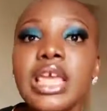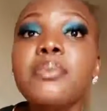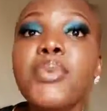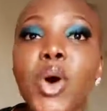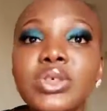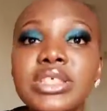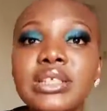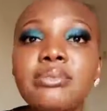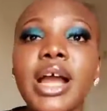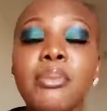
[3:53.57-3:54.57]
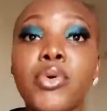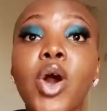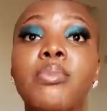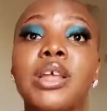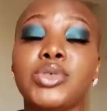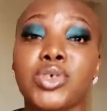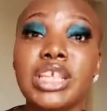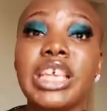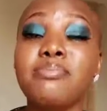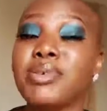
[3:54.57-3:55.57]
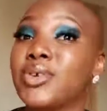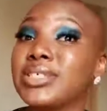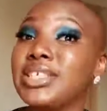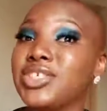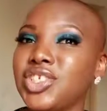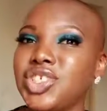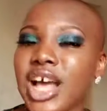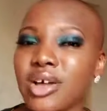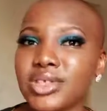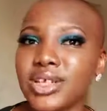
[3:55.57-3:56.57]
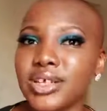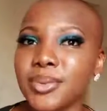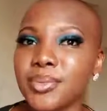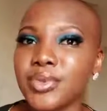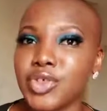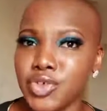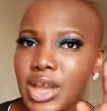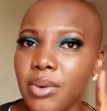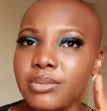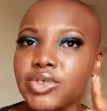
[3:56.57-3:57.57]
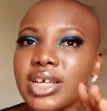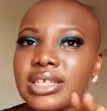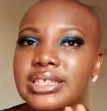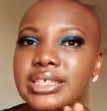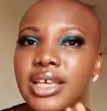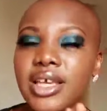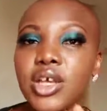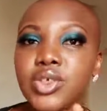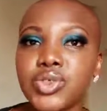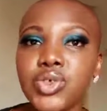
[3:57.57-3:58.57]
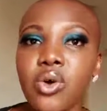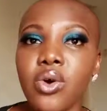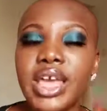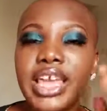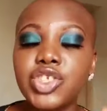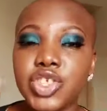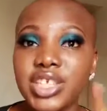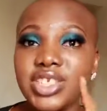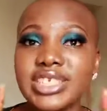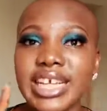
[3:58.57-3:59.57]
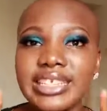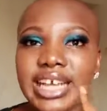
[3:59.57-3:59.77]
imposing my problems on him because he's a child? Do you get what I'm trying to say? So it changes that